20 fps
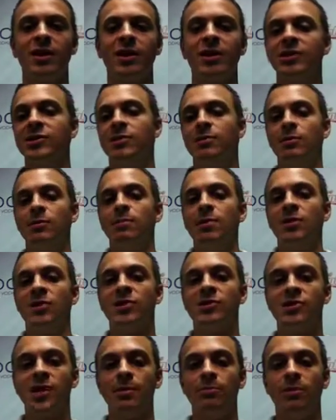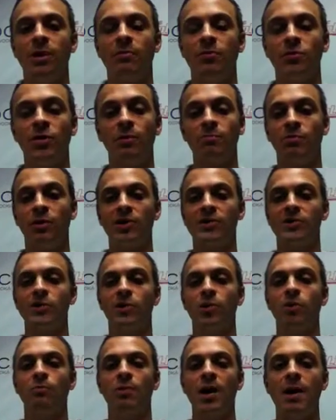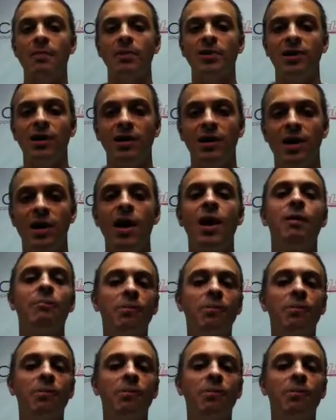He seemed to pick the same level that President Obama did,